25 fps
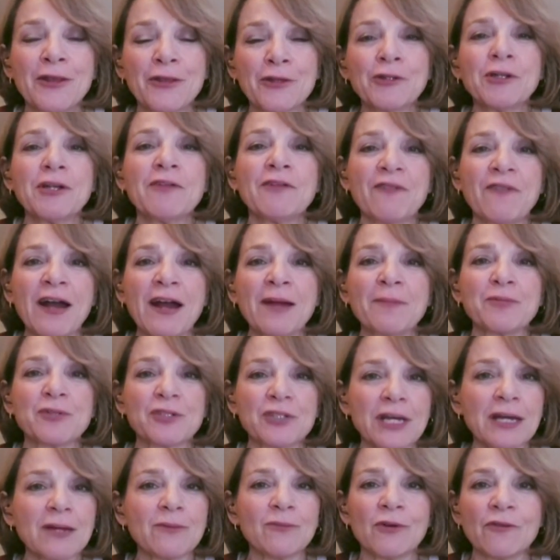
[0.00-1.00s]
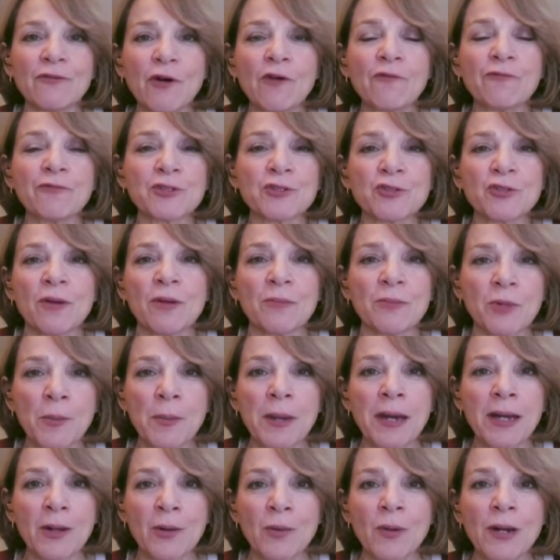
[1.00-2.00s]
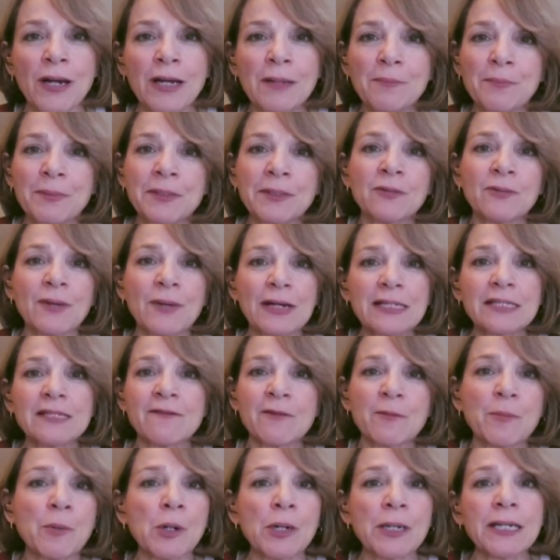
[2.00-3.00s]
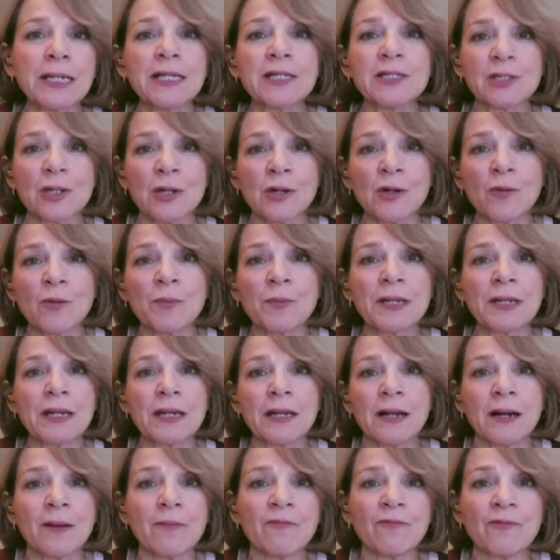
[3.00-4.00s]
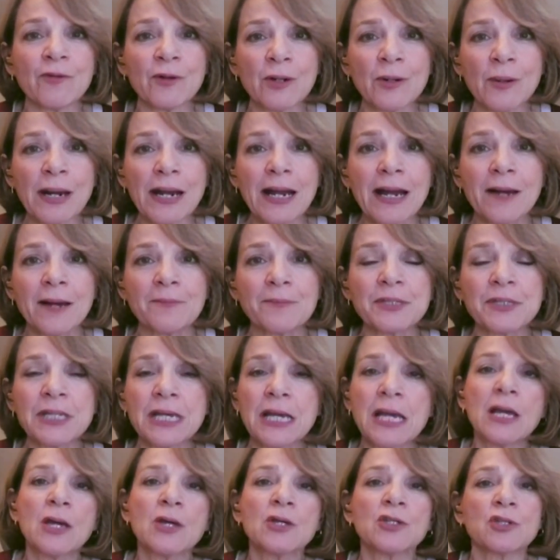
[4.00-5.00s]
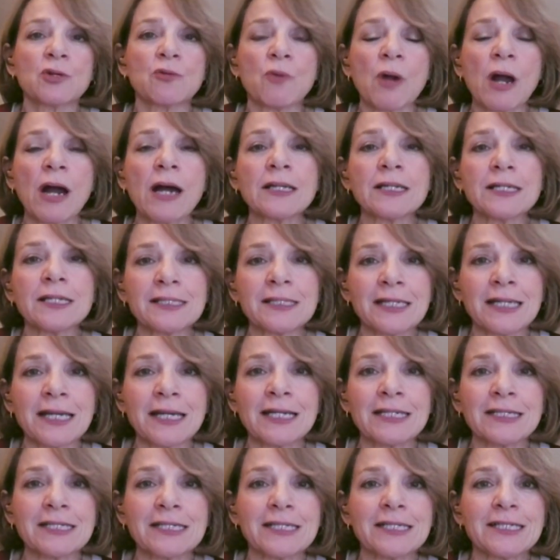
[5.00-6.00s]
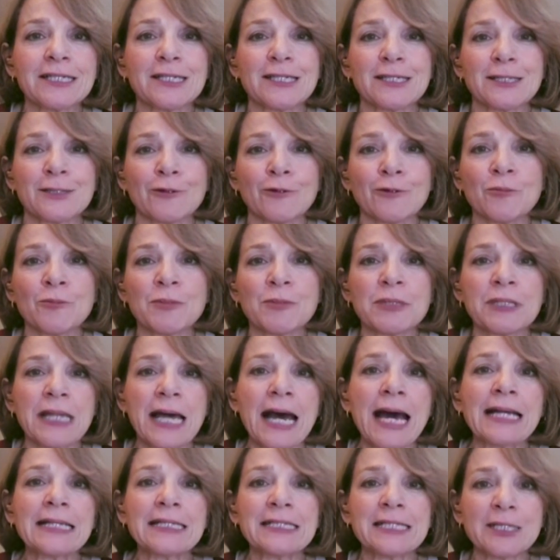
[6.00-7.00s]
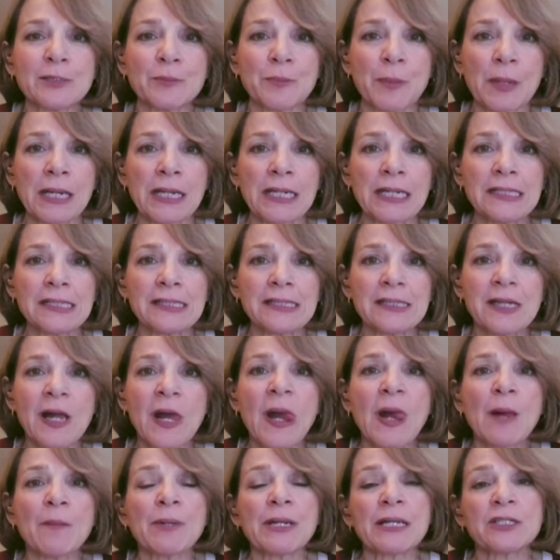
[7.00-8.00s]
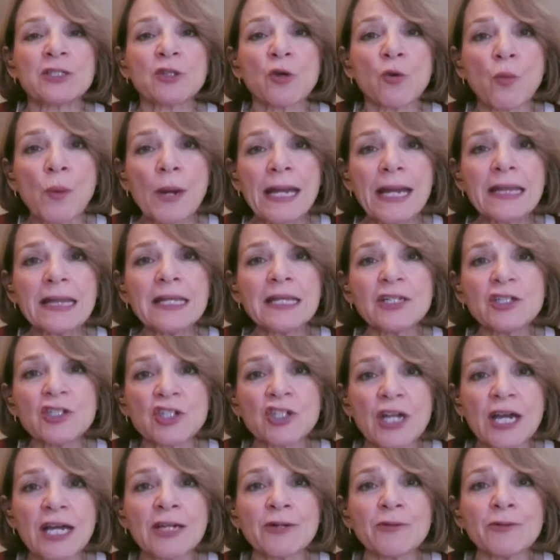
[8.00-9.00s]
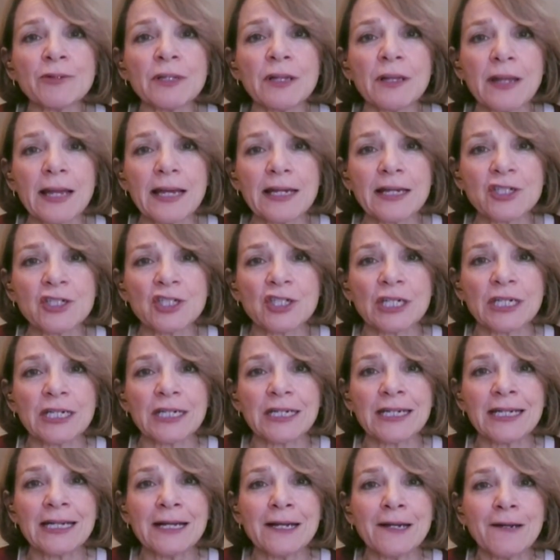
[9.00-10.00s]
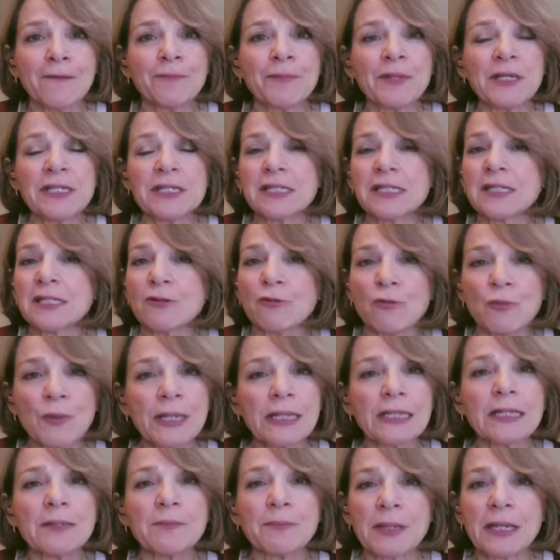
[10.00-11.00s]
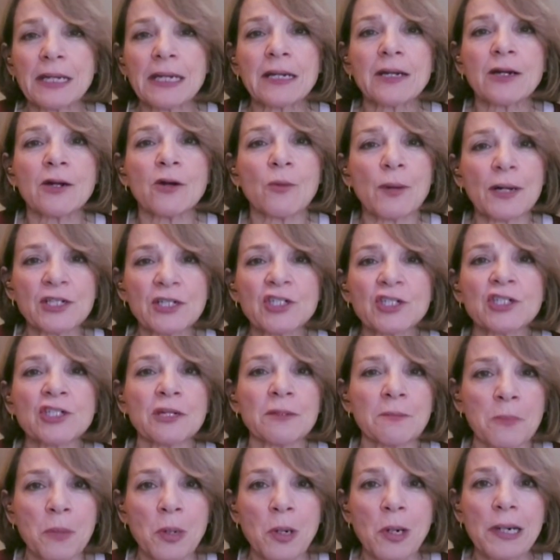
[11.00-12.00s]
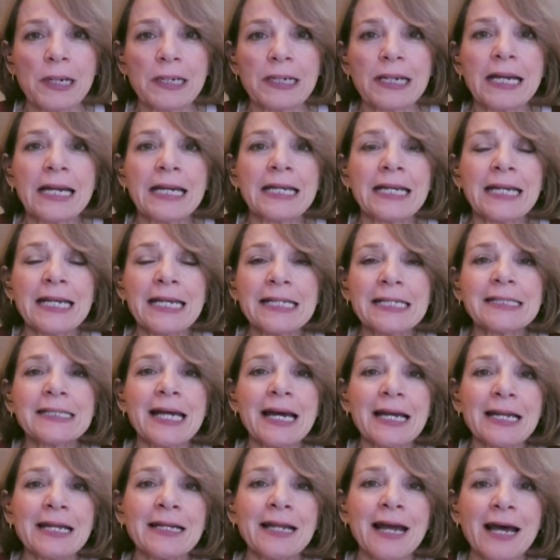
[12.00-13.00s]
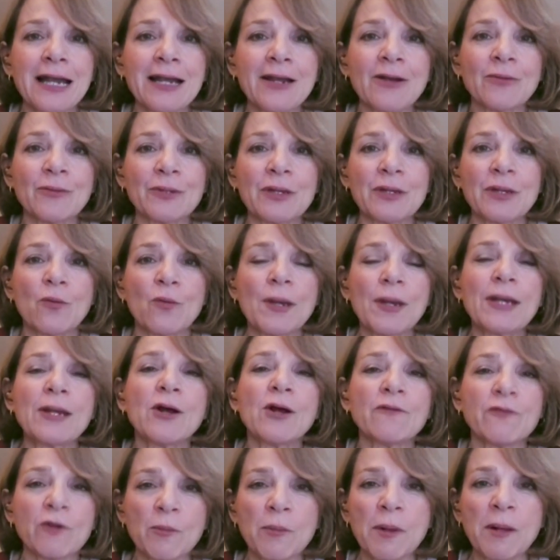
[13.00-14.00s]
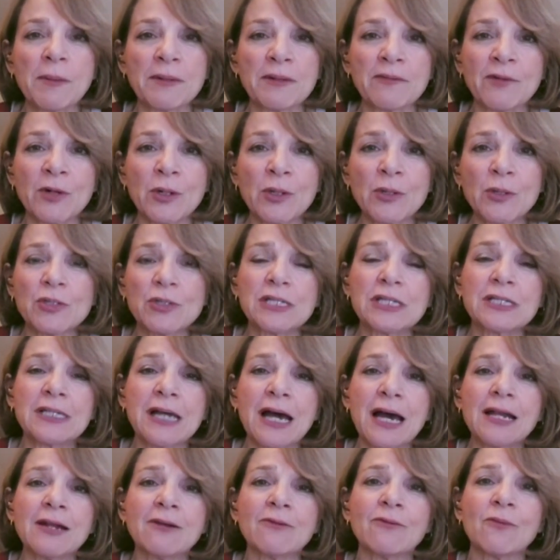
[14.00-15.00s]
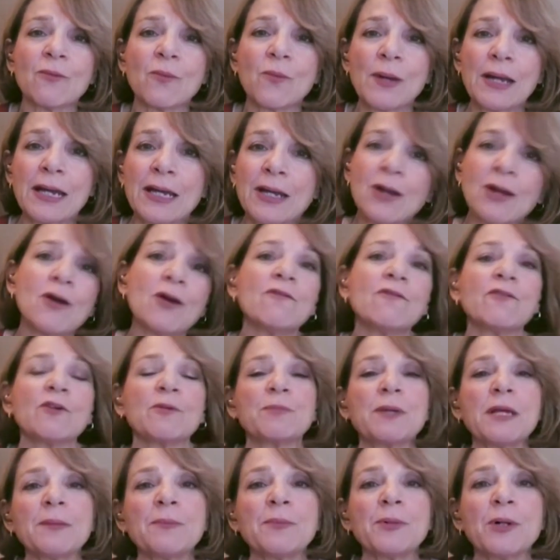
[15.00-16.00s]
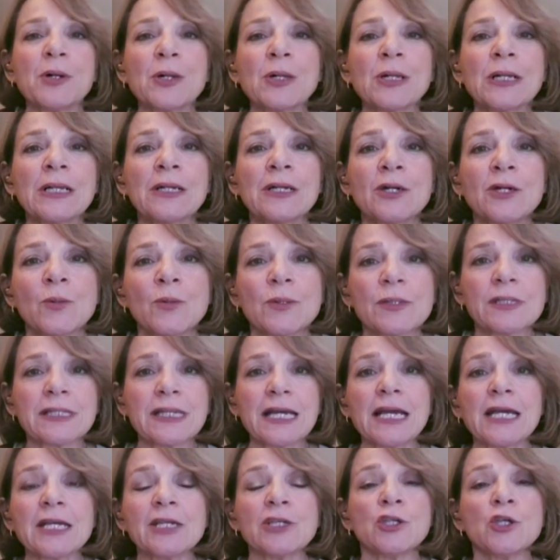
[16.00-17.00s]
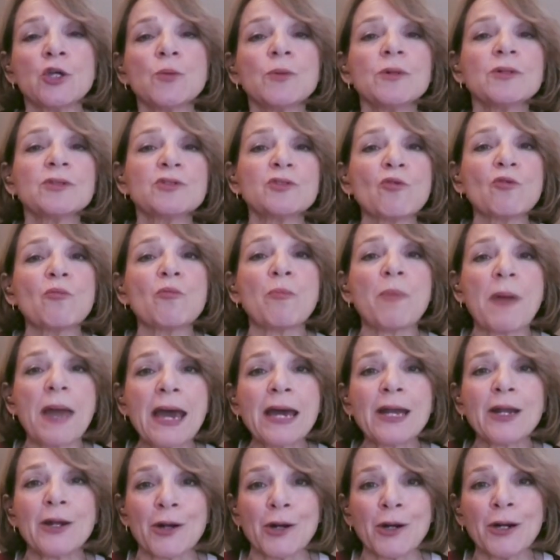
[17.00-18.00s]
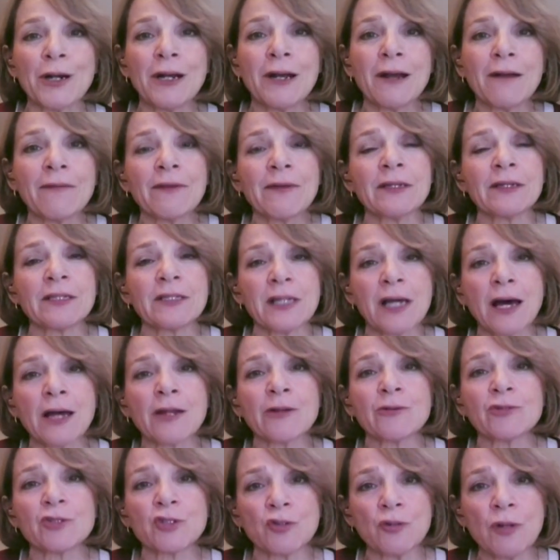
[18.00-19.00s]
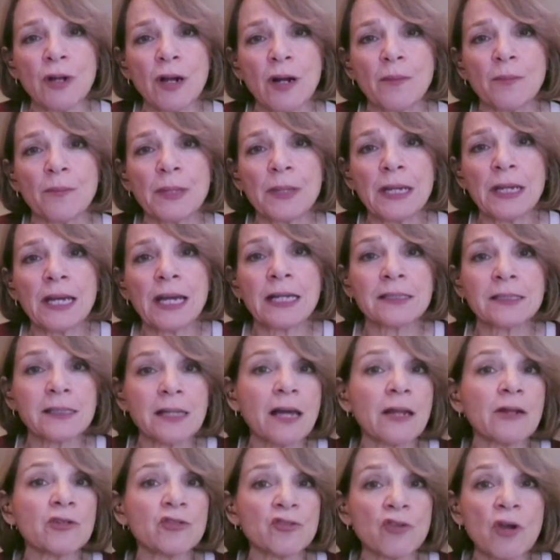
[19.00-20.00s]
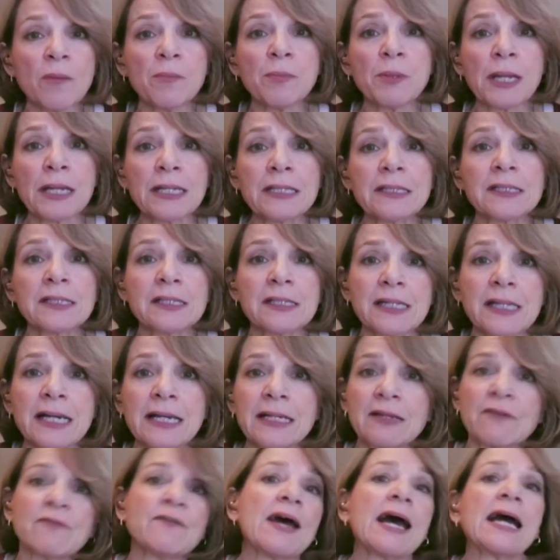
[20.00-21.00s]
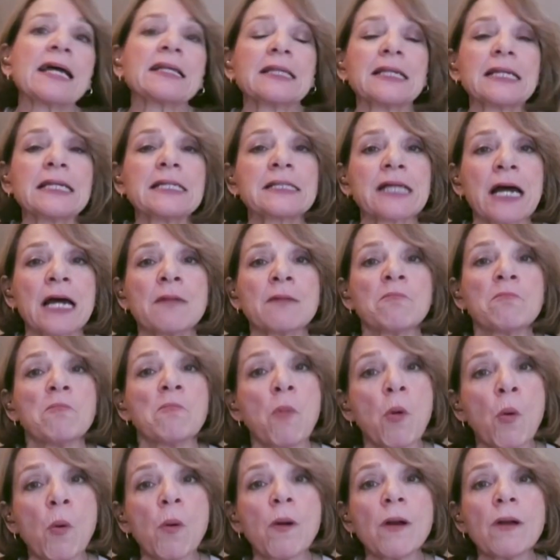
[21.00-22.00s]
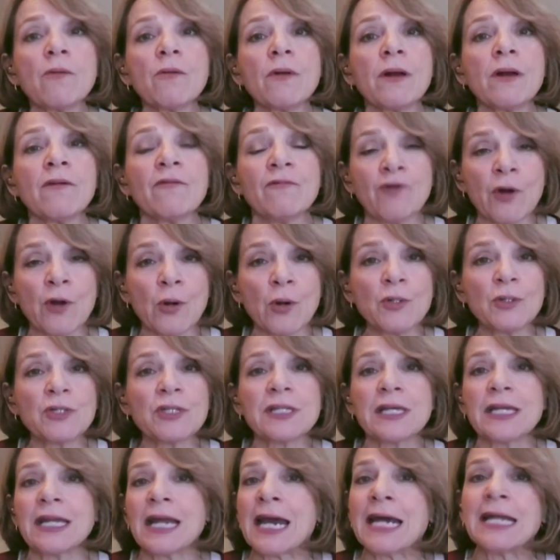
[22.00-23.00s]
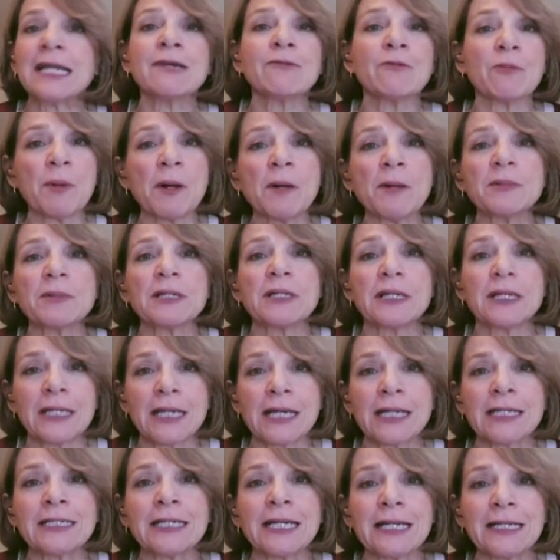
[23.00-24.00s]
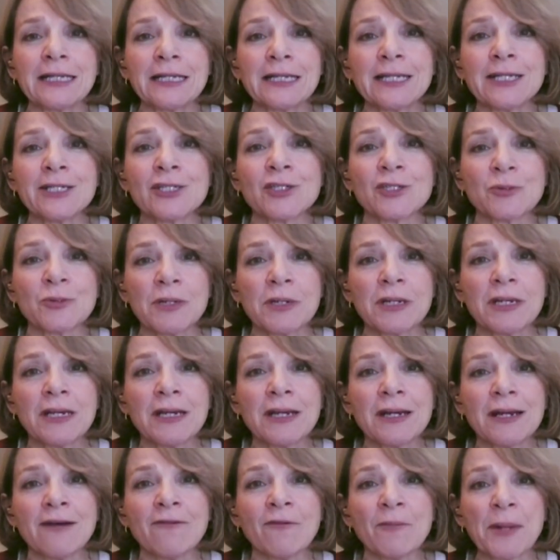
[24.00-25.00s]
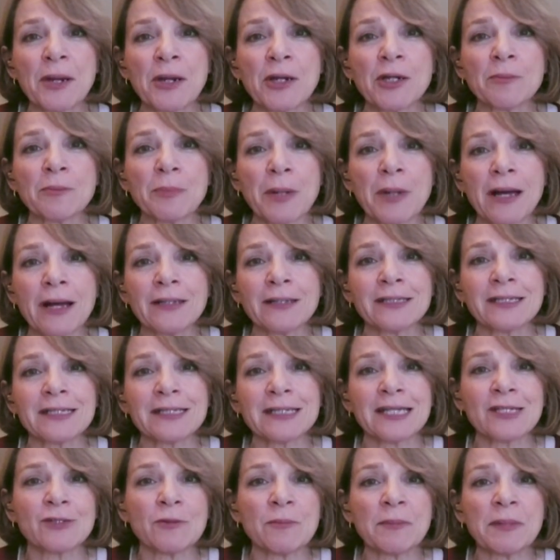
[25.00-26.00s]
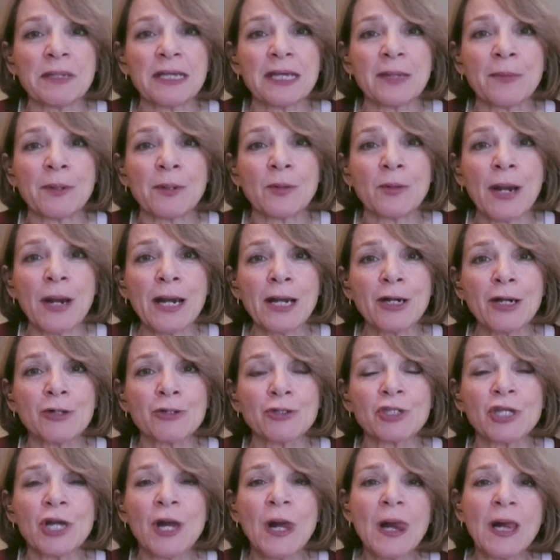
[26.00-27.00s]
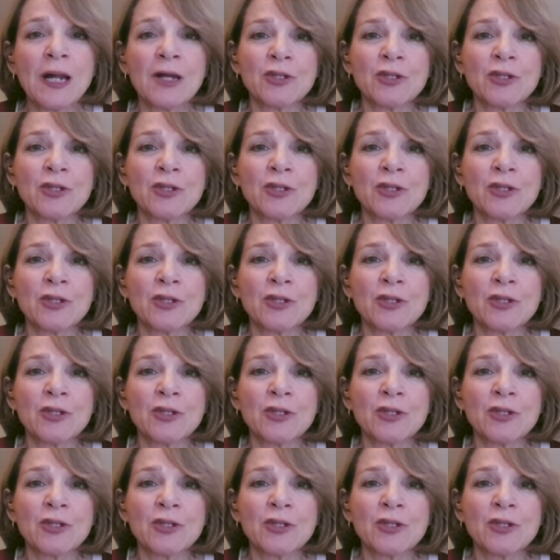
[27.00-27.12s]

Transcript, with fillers: 35% will vote for Trump no matter what, but the rest of the party is open and up for grabs. So Ron DeSantis assumes that's his base, but to win the general election, this is the really big question mark. He's got to not only win over Republican voters, he's got to win over people who will say, you will do better than Donald Trump. And Donald Trump likes to cite the fact that he's gotten more votes than any Republican candidate in the history of American politics as we've been keeping records.